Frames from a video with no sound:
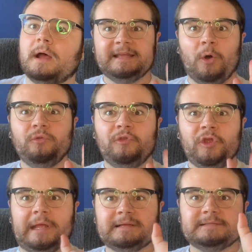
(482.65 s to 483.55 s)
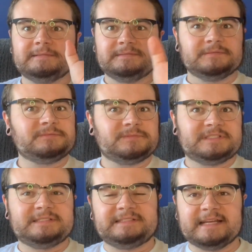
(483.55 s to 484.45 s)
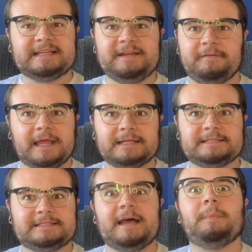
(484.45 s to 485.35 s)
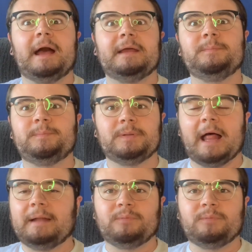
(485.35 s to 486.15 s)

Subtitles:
The only significant semi-plot